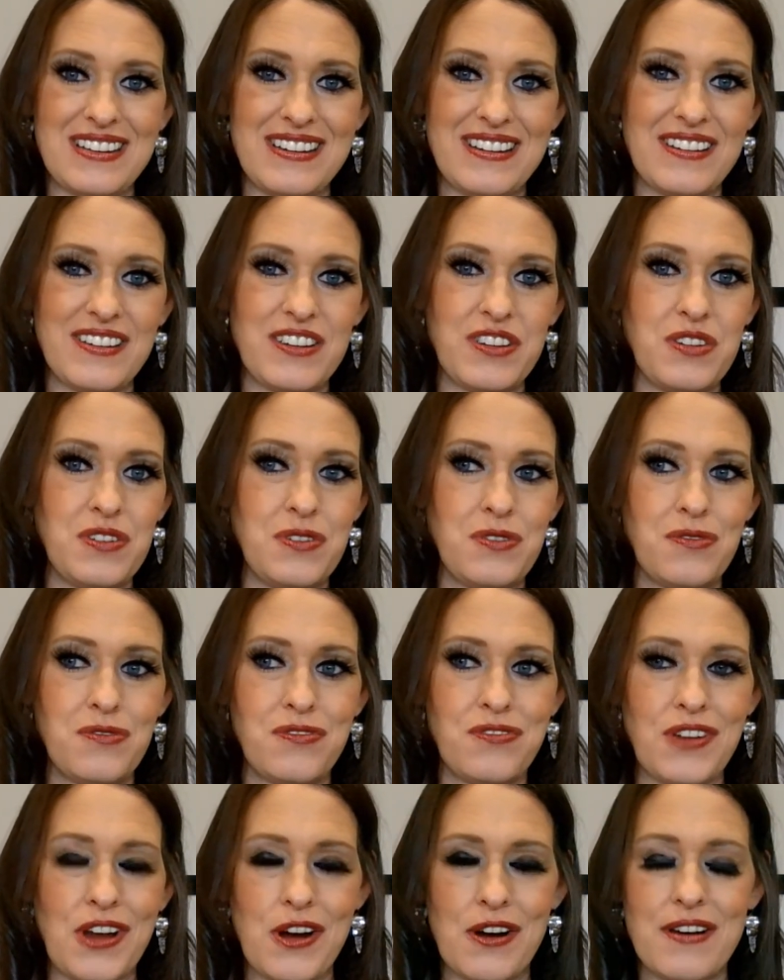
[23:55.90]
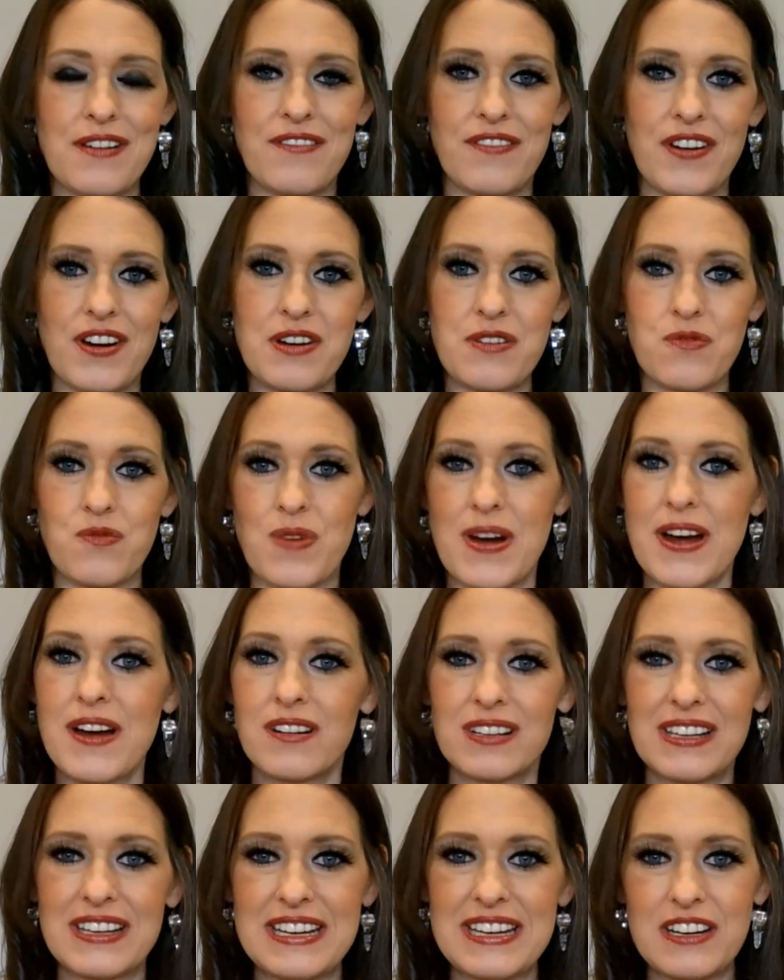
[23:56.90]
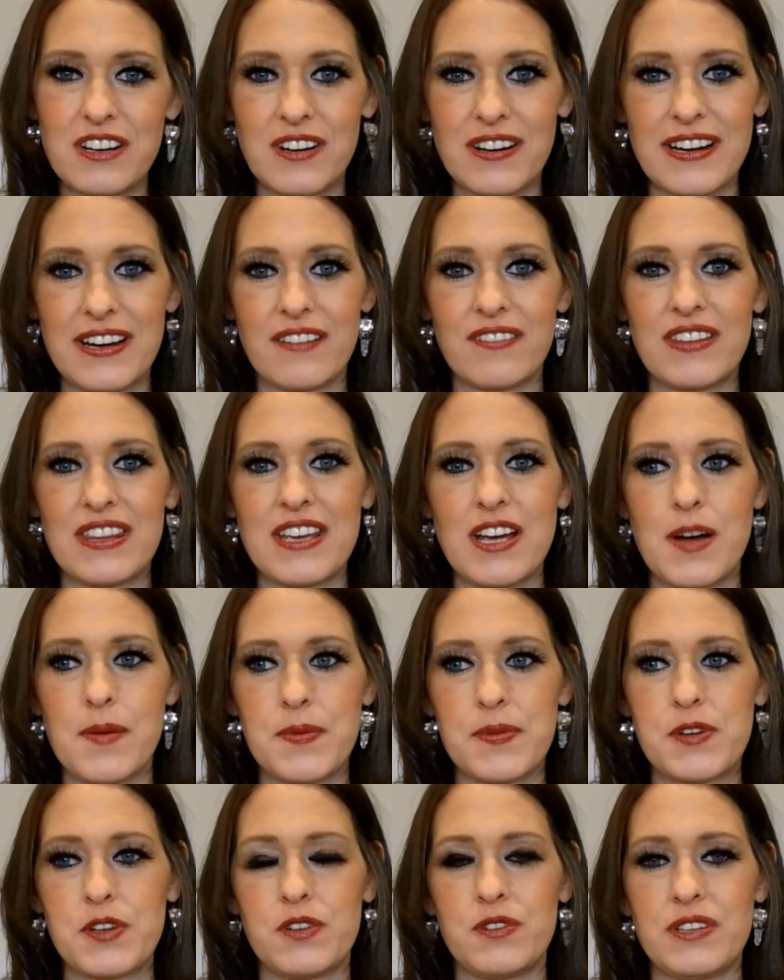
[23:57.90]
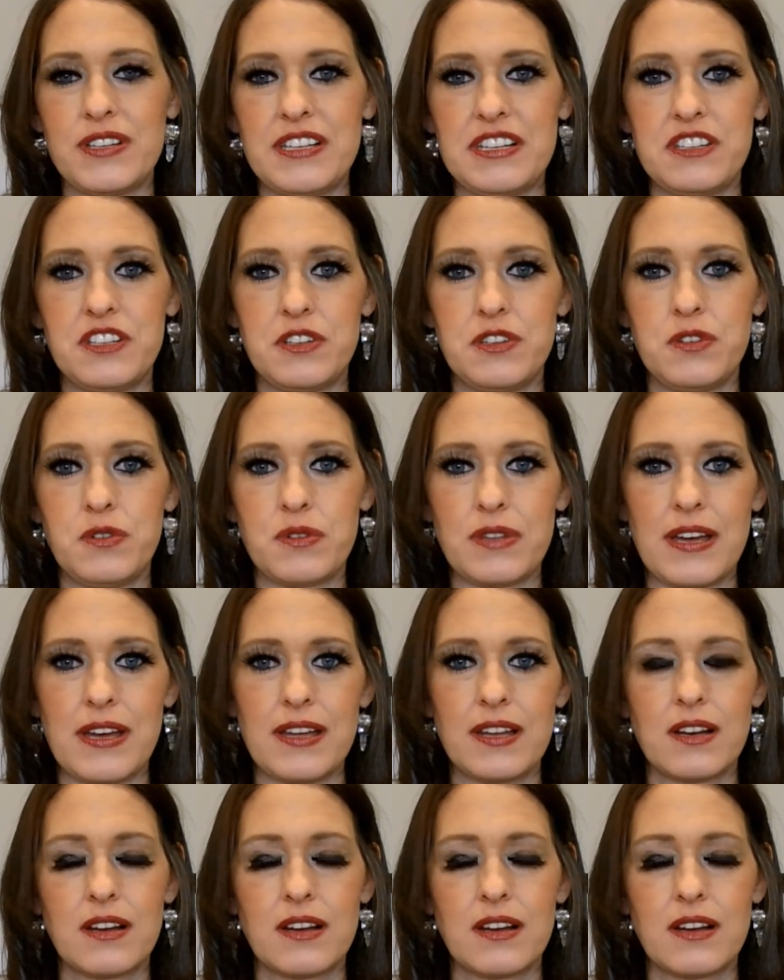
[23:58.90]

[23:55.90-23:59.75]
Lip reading: you very, very rarely are given the opportunity to do that.